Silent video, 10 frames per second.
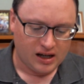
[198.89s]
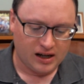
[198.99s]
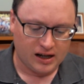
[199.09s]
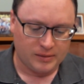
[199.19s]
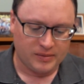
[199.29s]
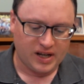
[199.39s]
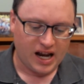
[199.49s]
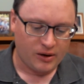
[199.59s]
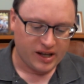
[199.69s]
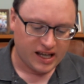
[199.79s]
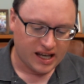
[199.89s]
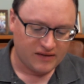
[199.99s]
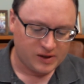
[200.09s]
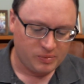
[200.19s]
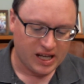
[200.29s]
Um, how he
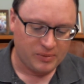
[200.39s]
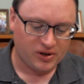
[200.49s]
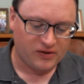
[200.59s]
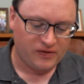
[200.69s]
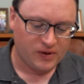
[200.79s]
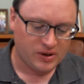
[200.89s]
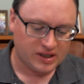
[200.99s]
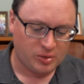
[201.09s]
gives people food